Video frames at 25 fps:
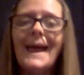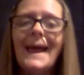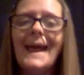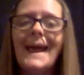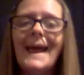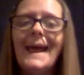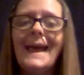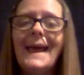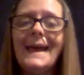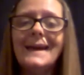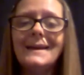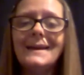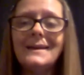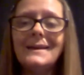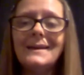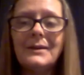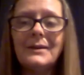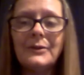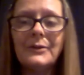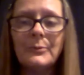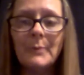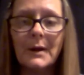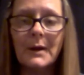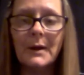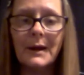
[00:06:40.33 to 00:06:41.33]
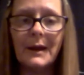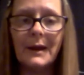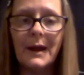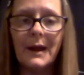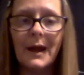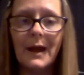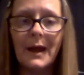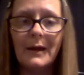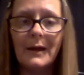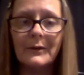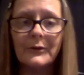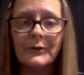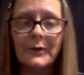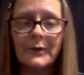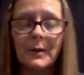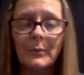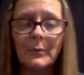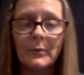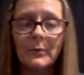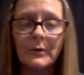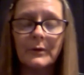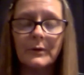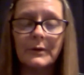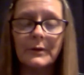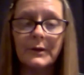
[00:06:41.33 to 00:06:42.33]
and his mighty acts that
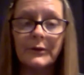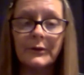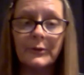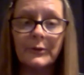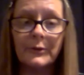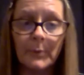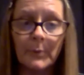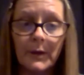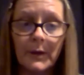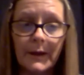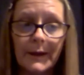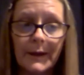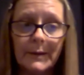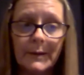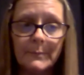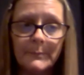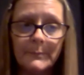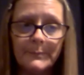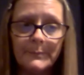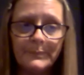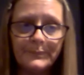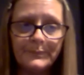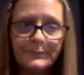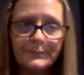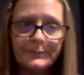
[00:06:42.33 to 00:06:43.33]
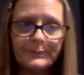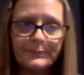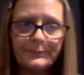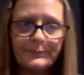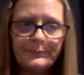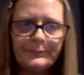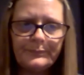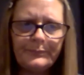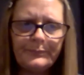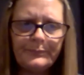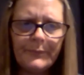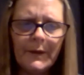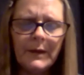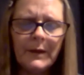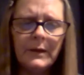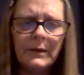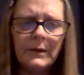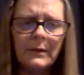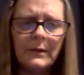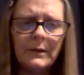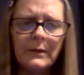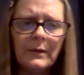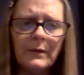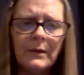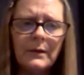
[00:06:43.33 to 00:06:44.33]
were displayed.
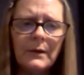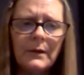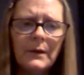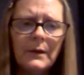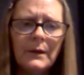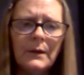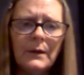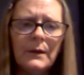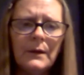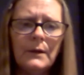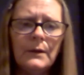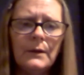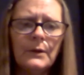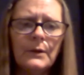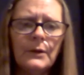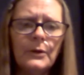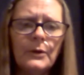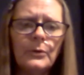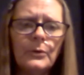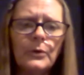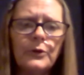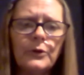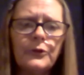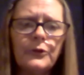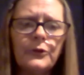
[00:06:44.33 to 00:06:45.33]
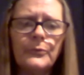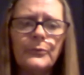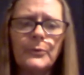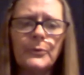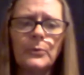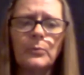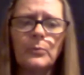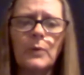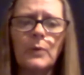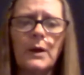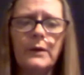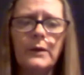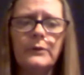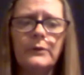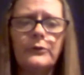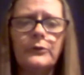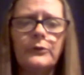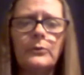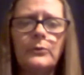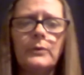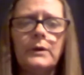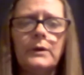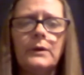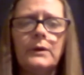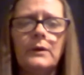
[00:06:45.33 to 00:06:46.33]
In Christopher Wright's
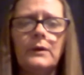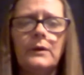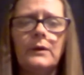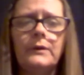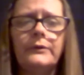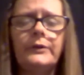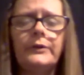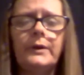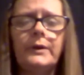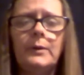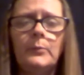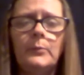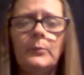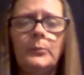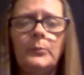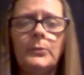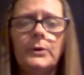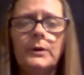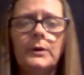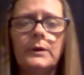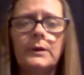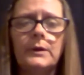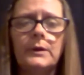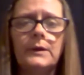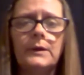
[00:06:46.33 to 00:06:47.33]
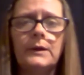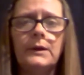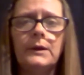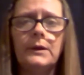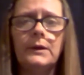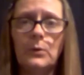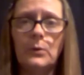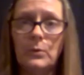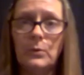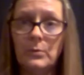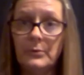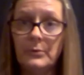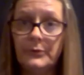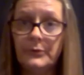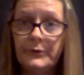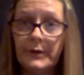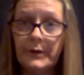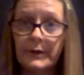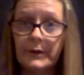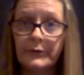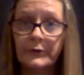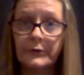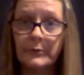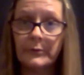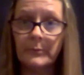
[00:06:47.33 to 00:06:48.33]
2019 book, The Old
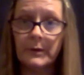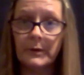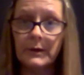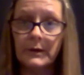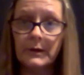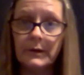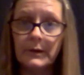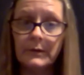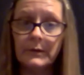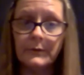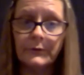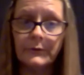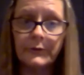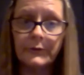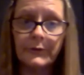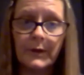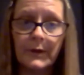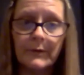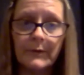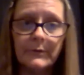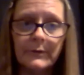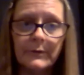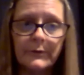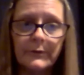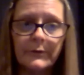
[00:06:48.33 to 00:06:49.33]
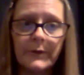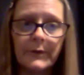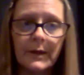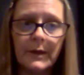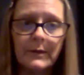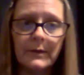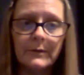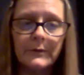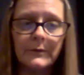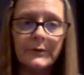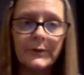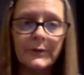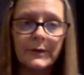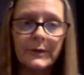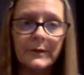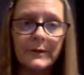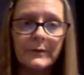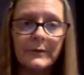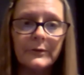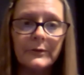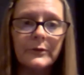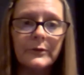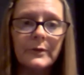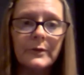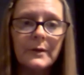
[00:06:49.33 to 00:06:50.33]
Testament in Seven
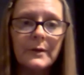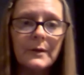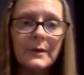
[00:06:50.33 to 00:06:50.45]
Sentences,